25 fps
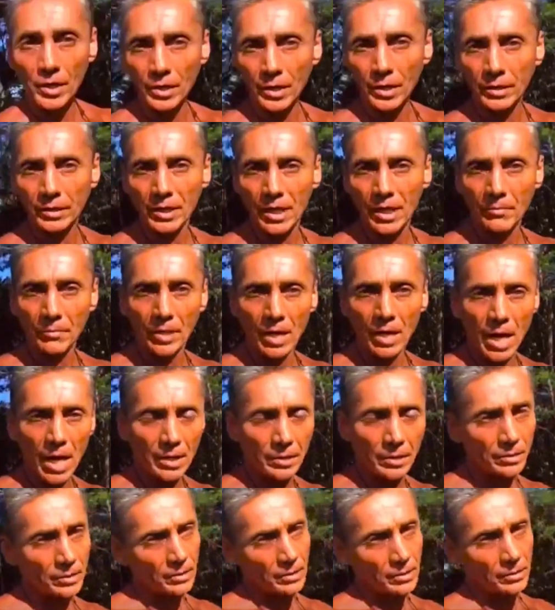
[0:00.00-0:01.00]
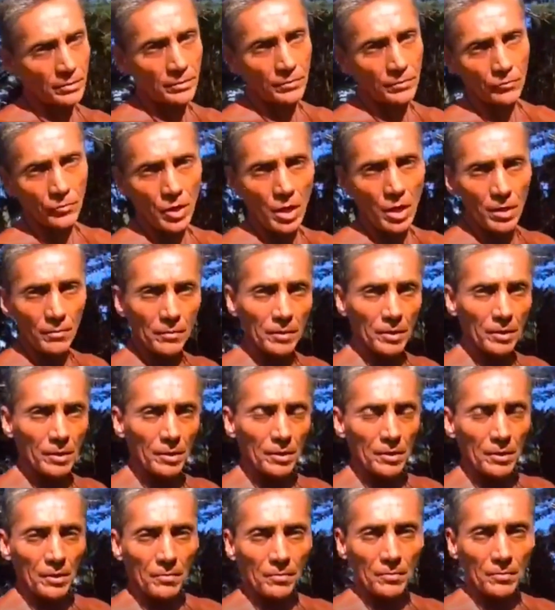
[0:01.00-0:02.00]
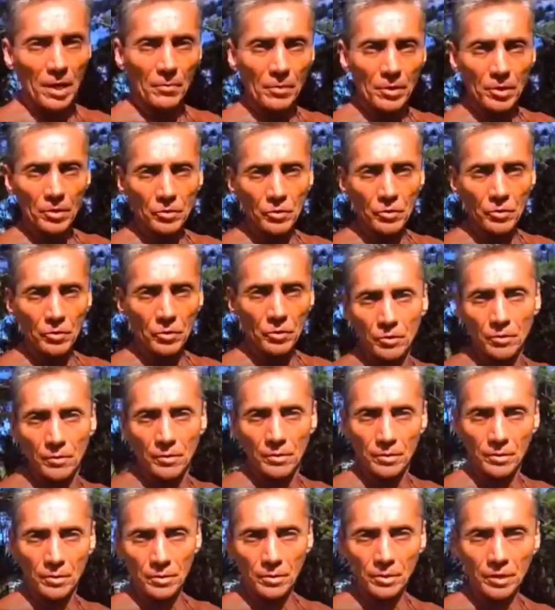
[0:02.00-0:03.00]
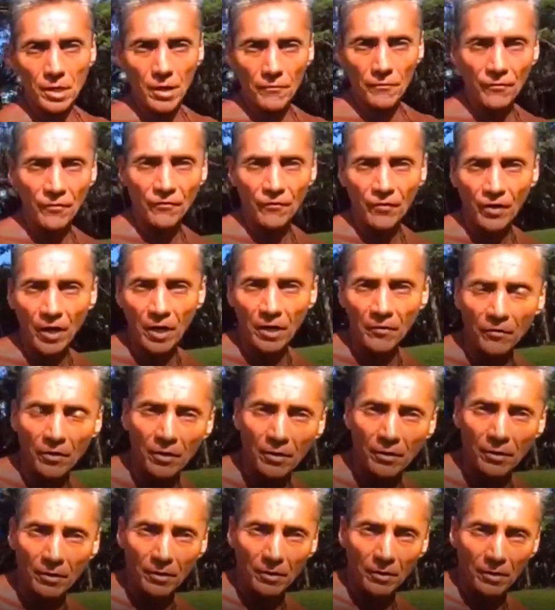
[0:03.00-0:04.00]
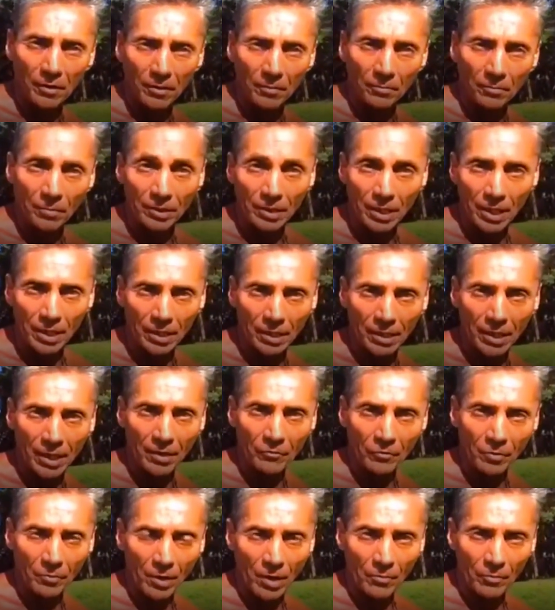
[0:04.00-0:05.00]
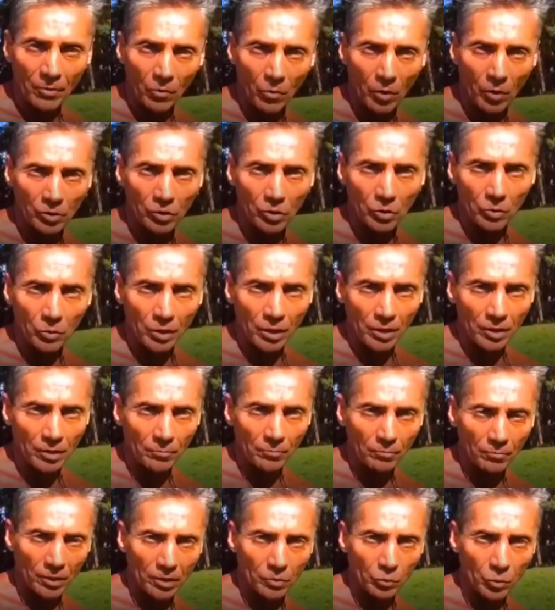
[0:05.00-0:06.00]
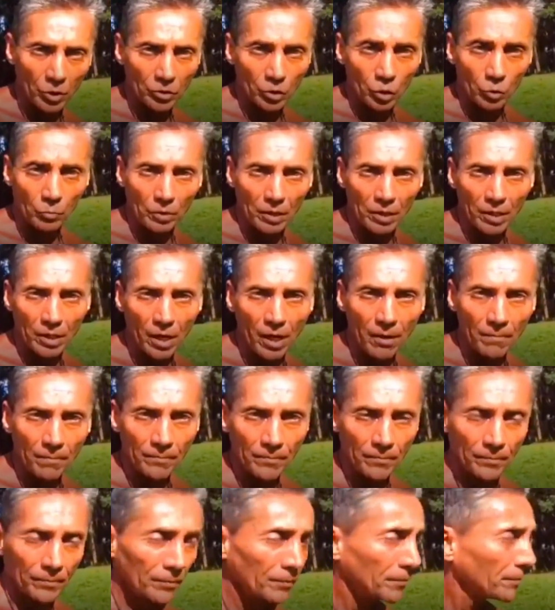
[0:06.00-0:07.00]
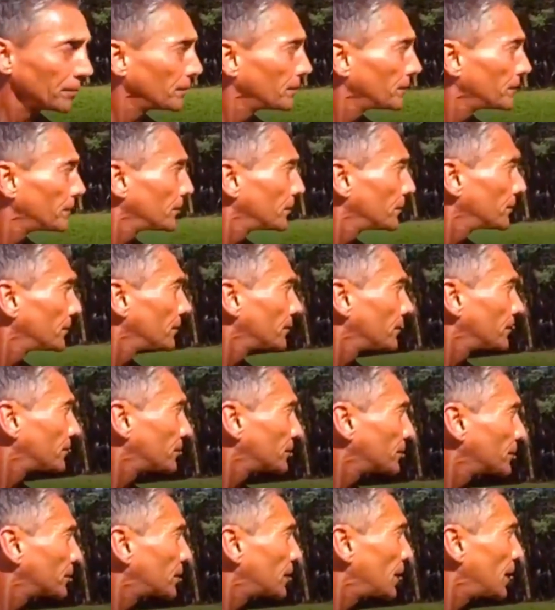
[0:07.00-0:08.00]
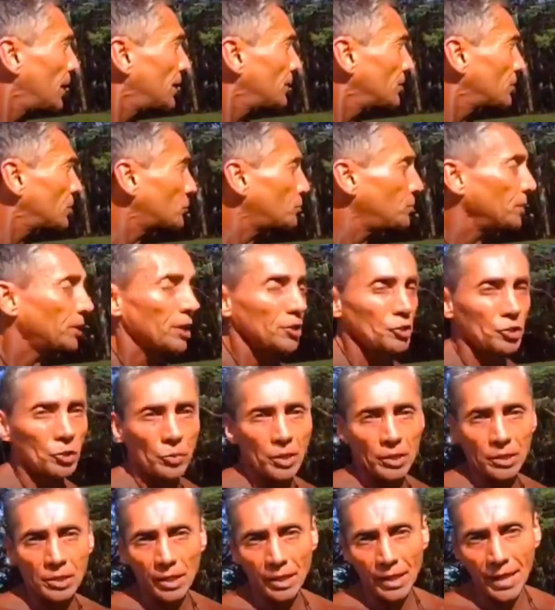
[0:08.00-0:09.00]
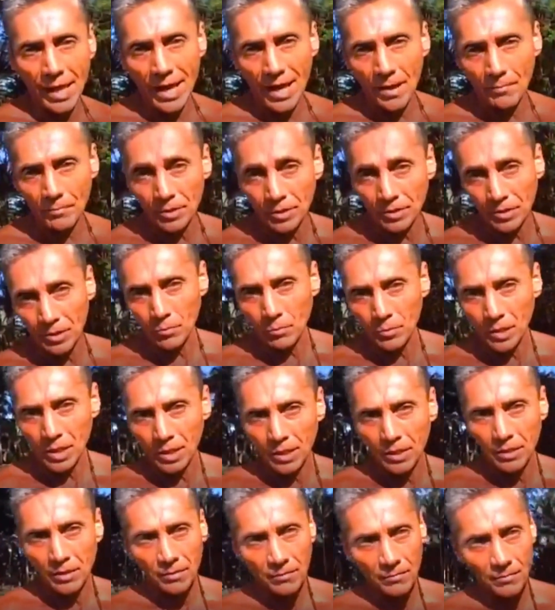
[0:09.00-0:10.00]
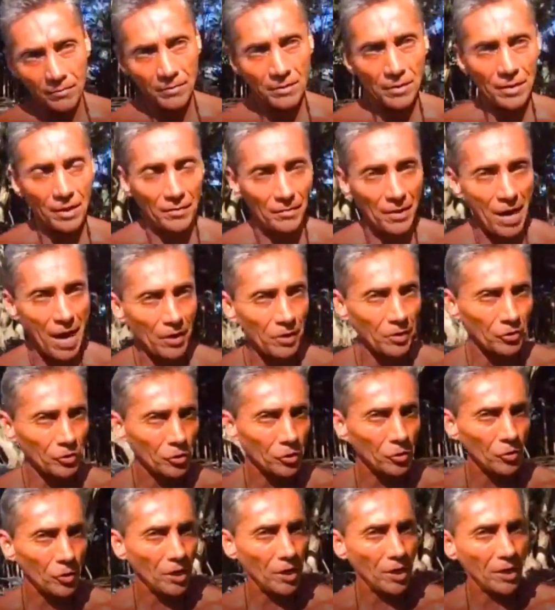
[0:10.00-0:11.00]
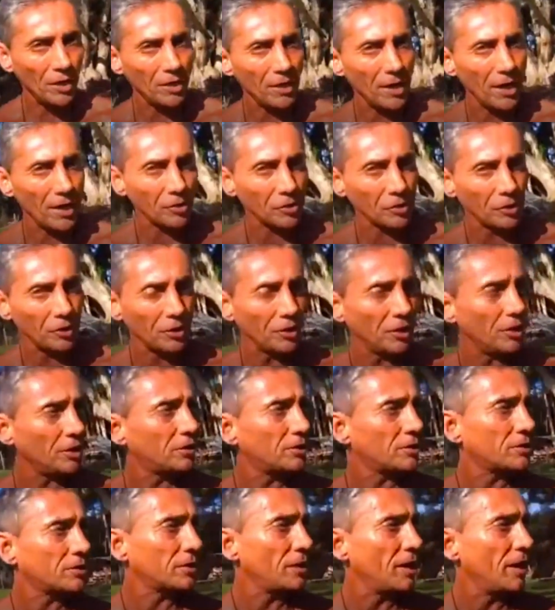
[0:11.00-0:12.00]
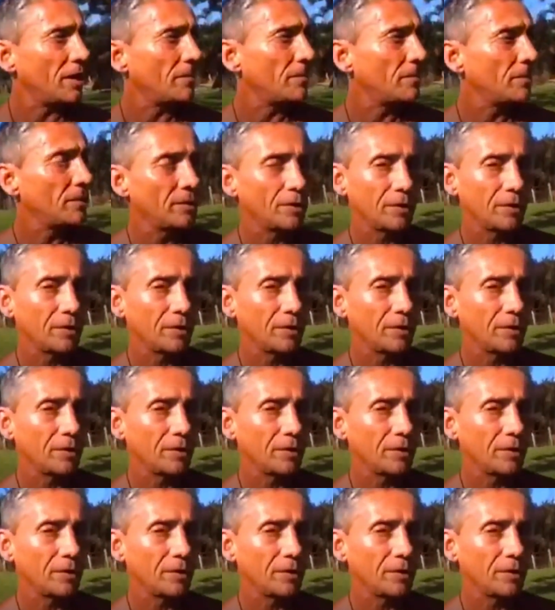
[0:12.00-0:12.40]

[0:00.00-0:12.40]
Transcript: to eat them, guys? Well, maybe you're doing yourself a favor. But then again, remember, what you eat is what you become. Okay? And just because you eat the lamb doesn't mean, how could you go ahead and actually eat this lamb?